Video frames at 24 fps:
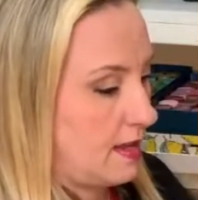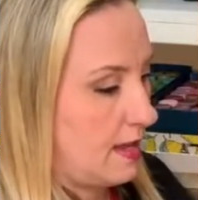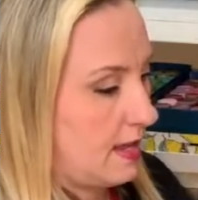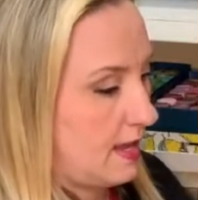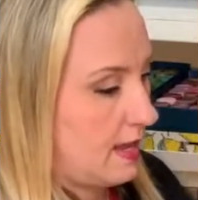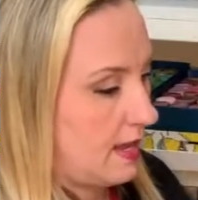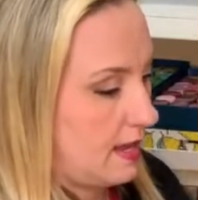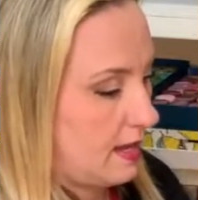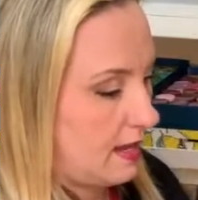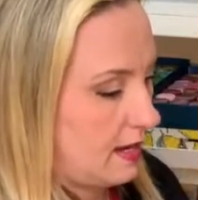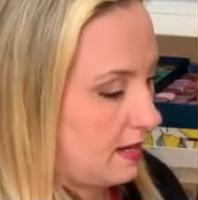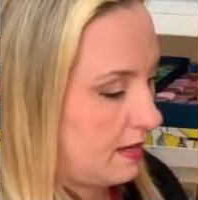
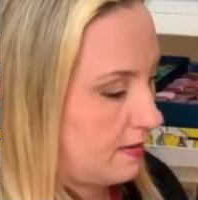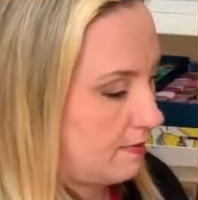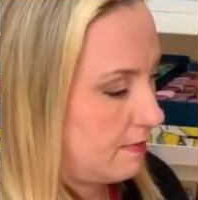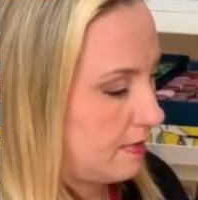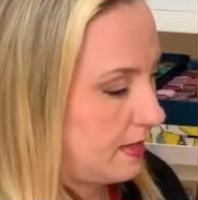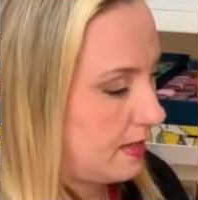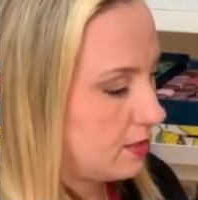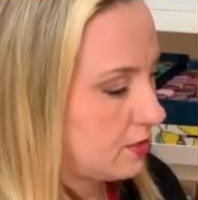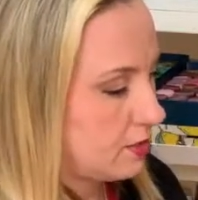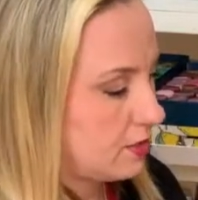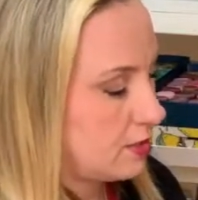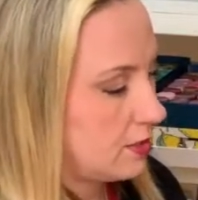And
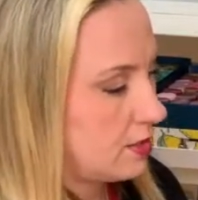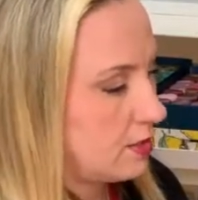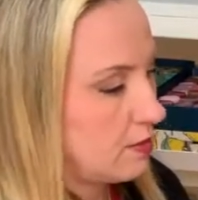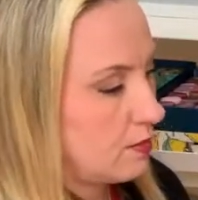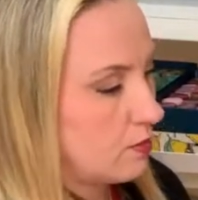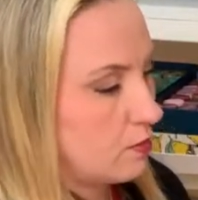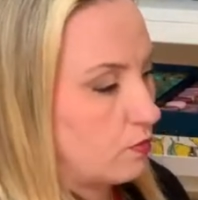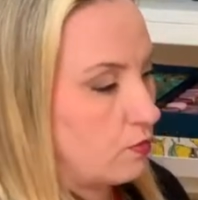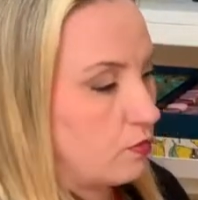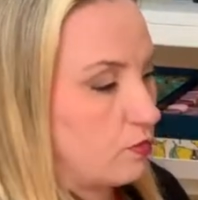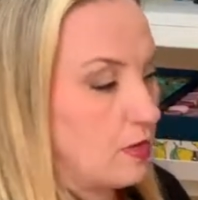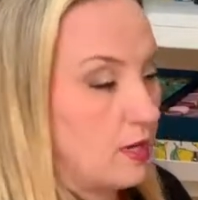make sure you
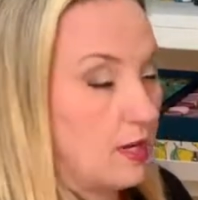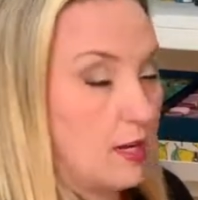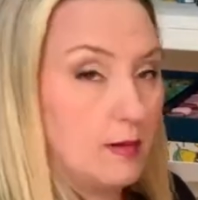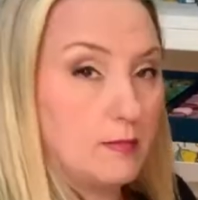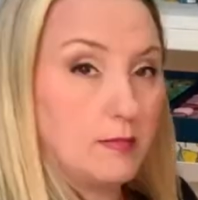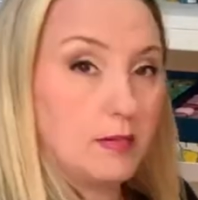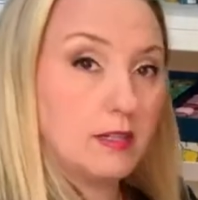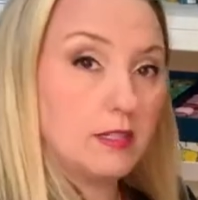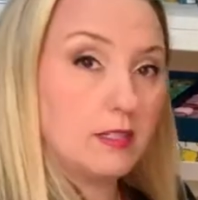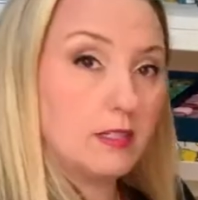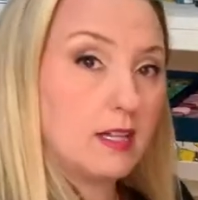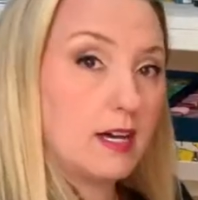don't
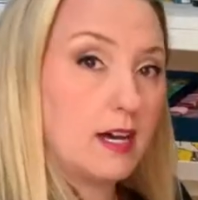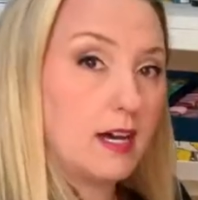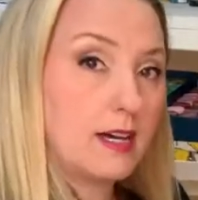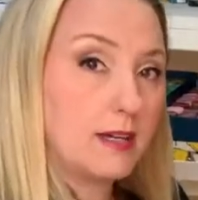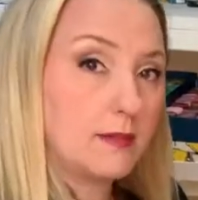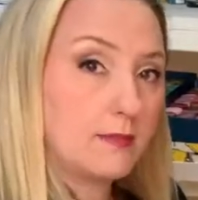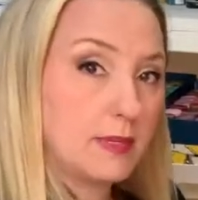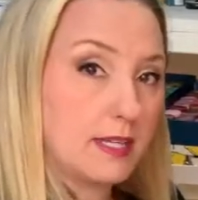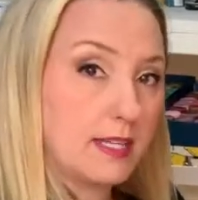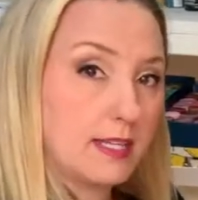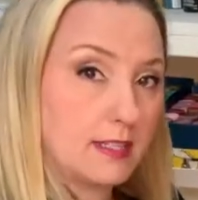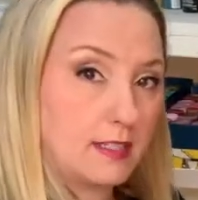rub a
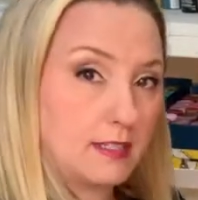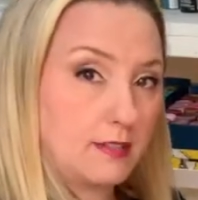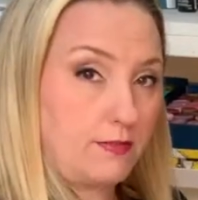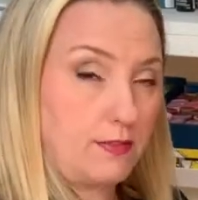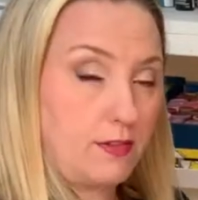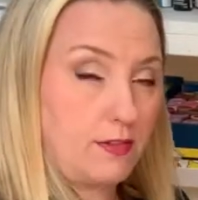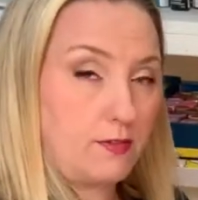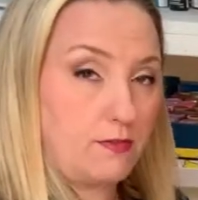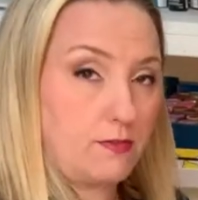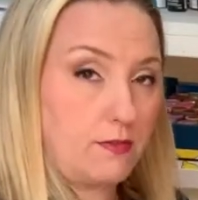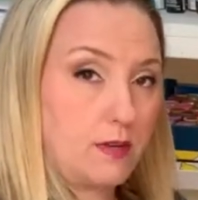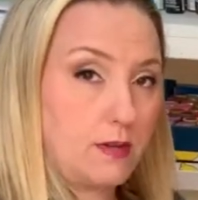lot, because if
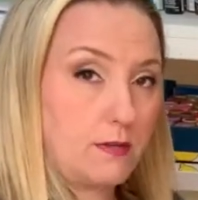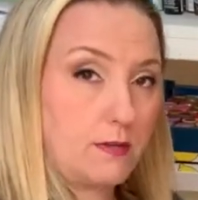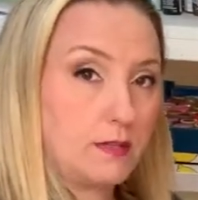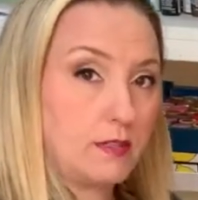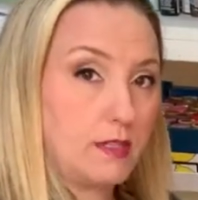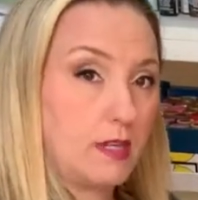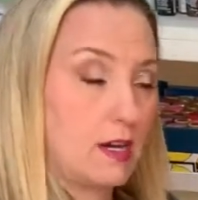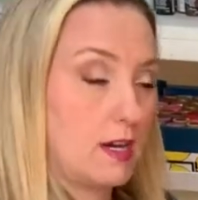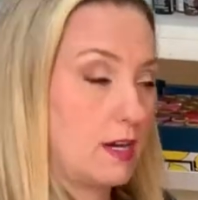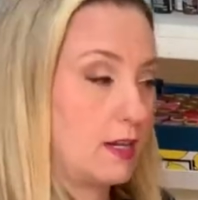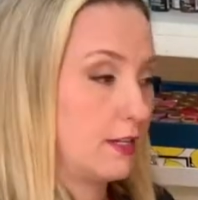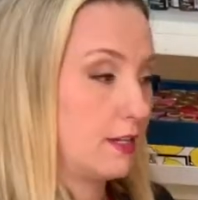you rub a
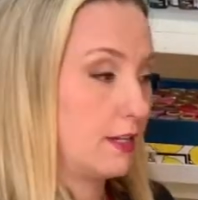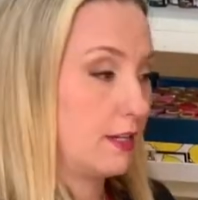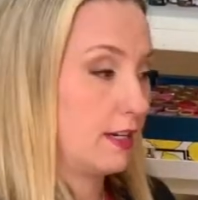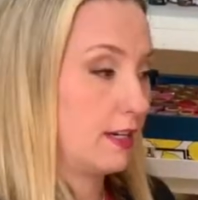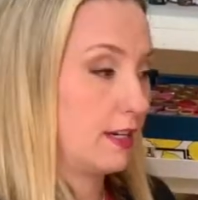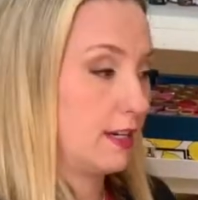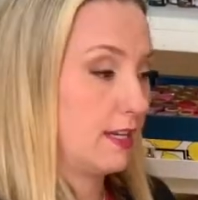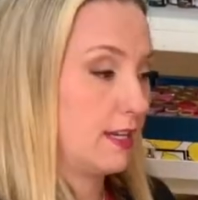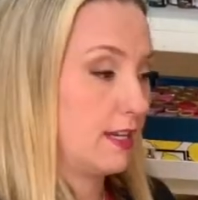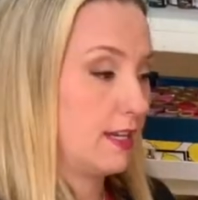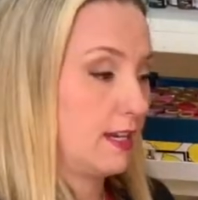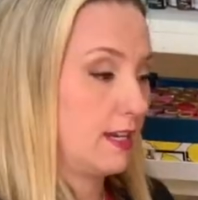lot you're
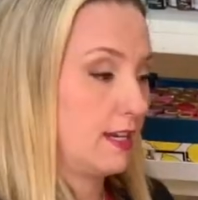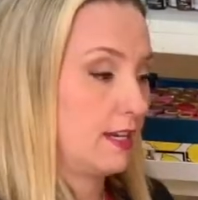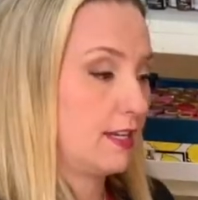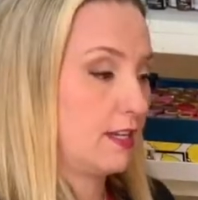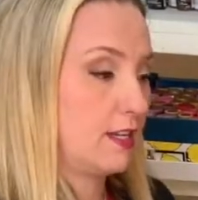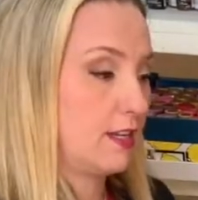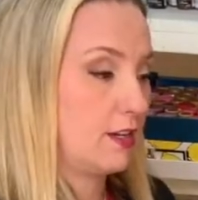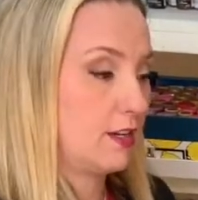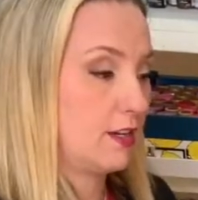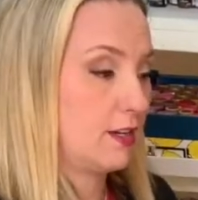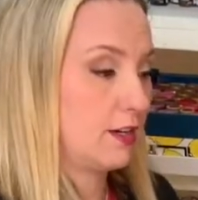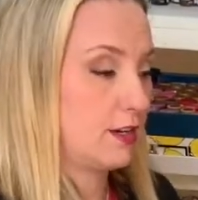going to get
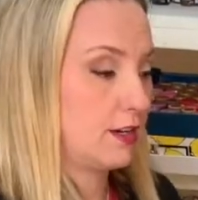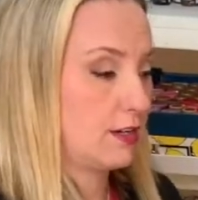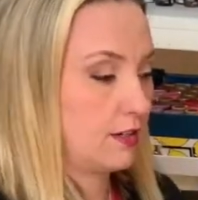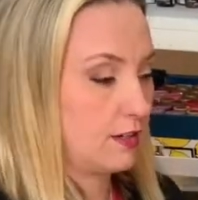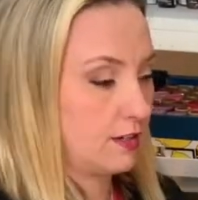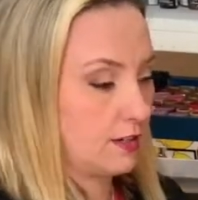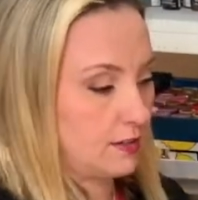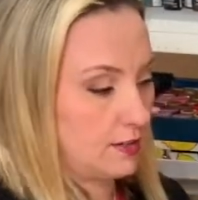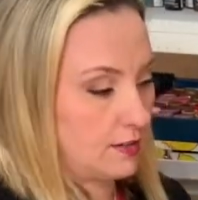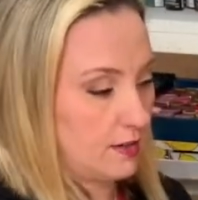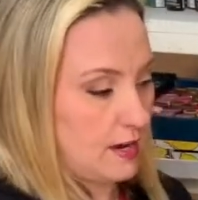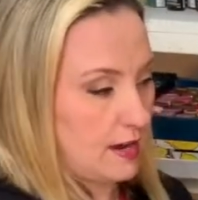your
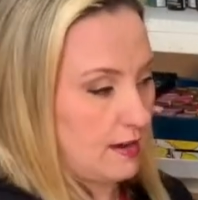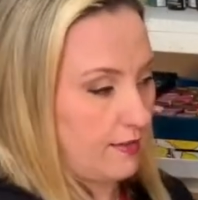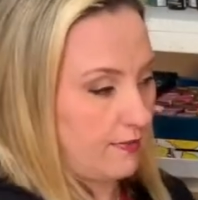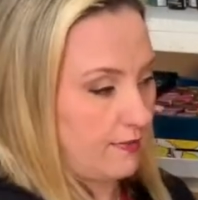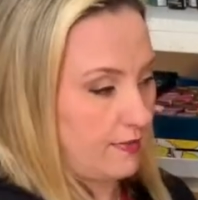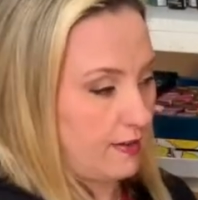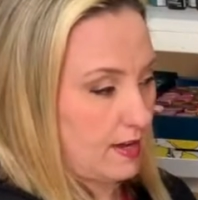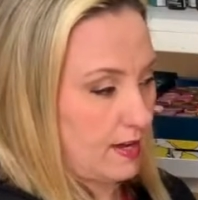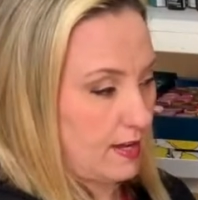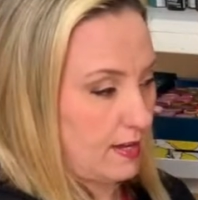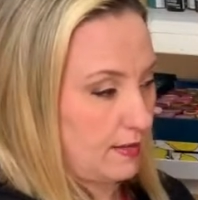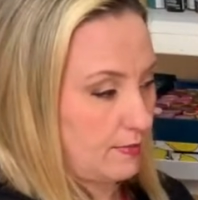
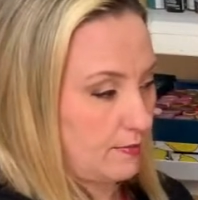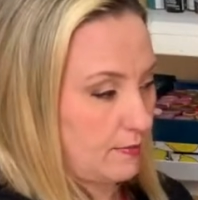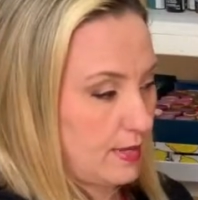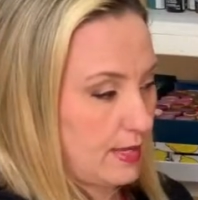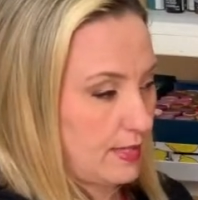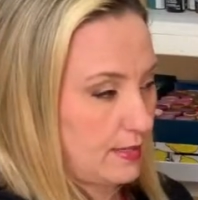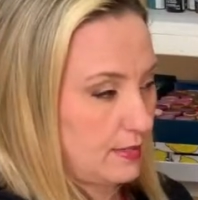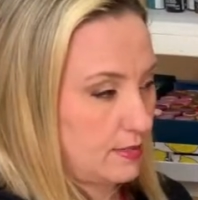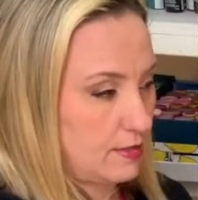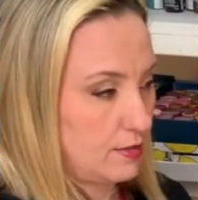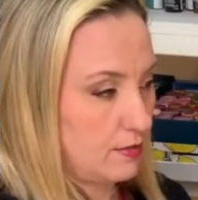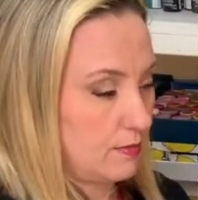graphite
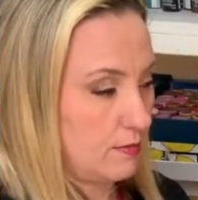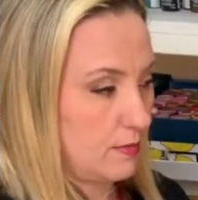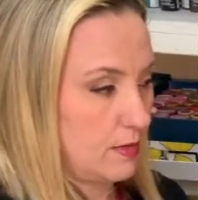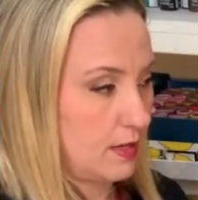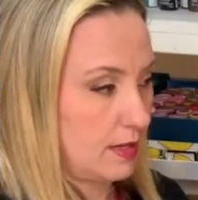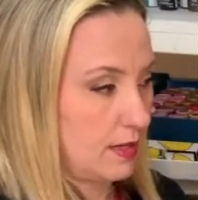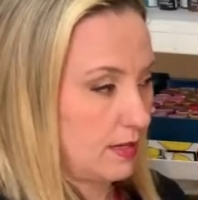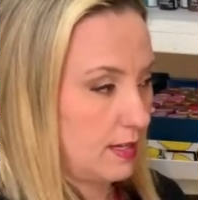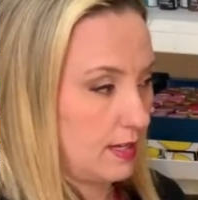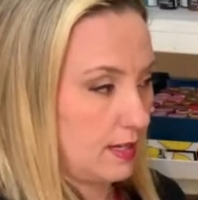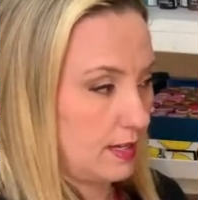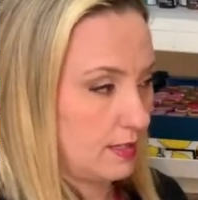pencil
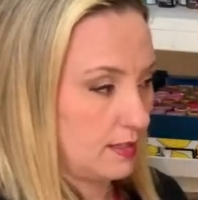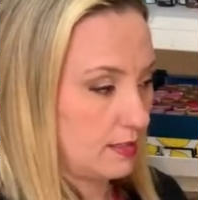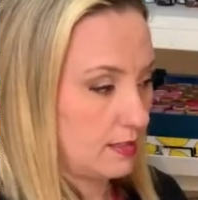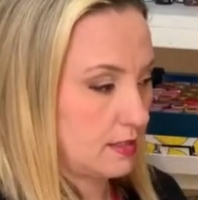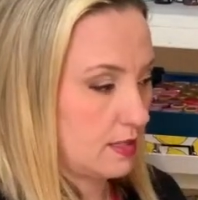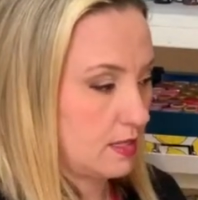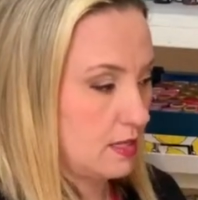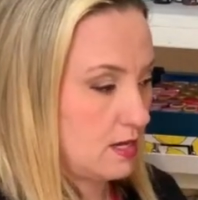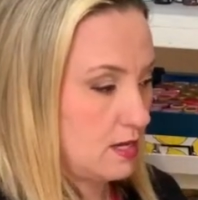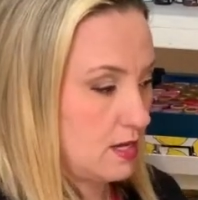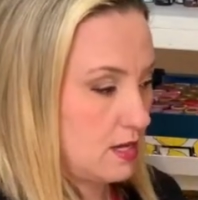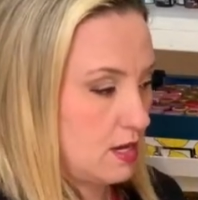markings
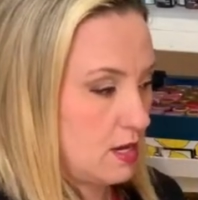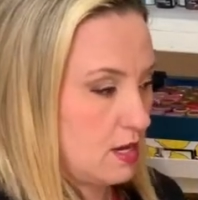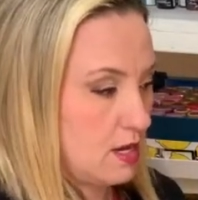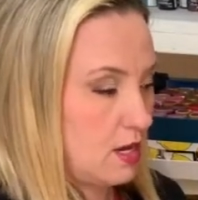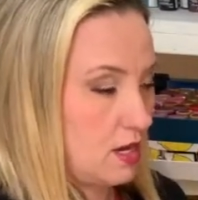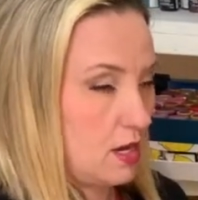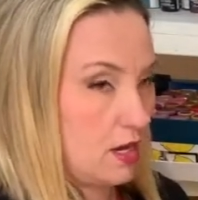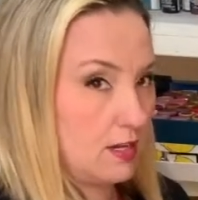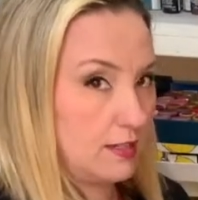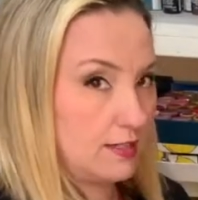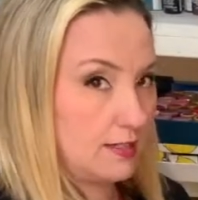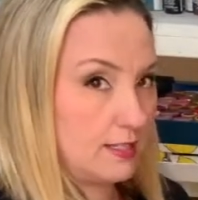
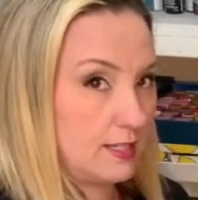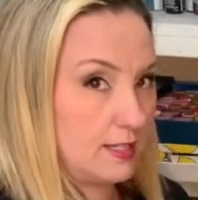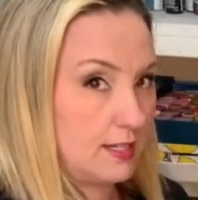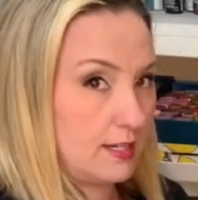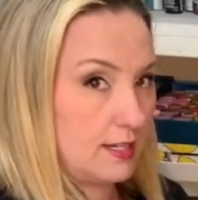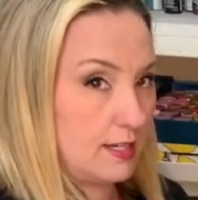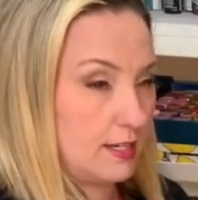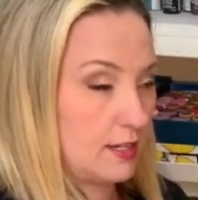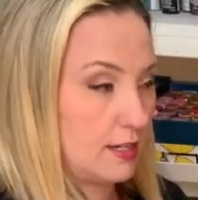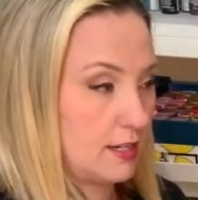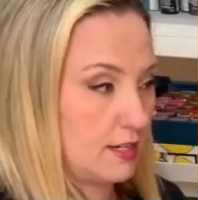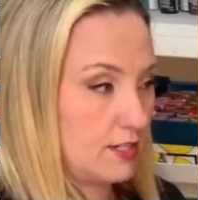onto
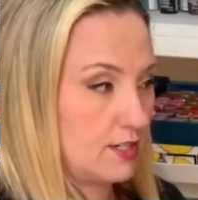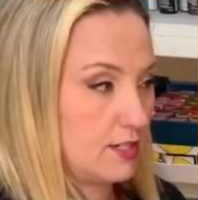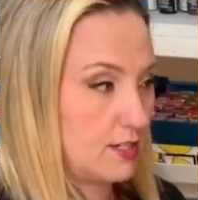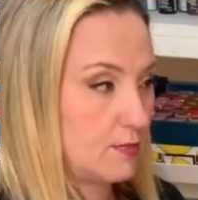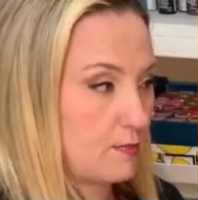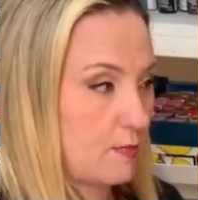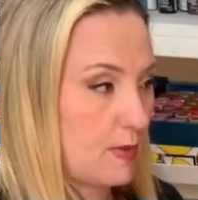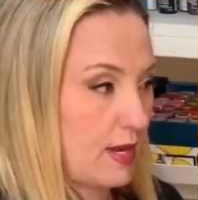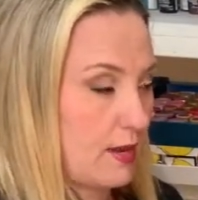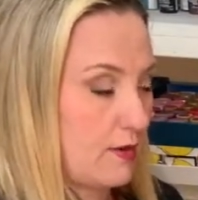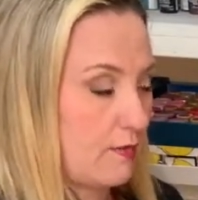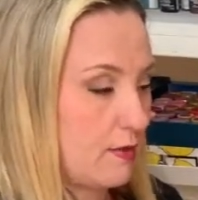here just
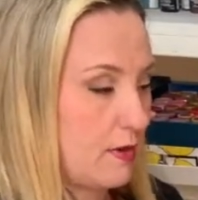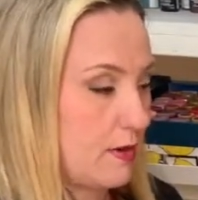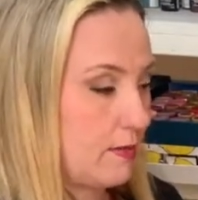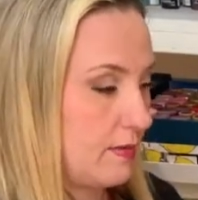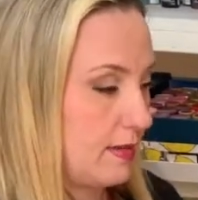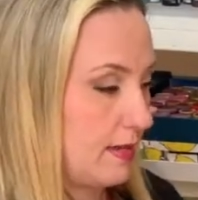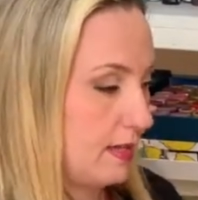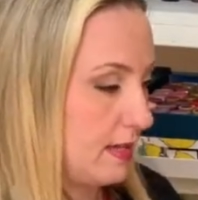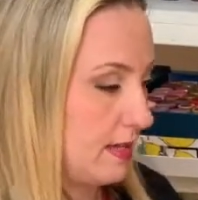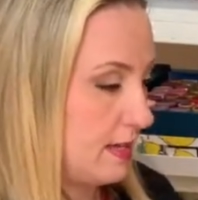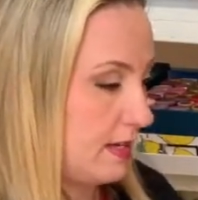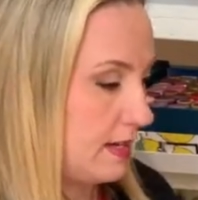by rubbing it.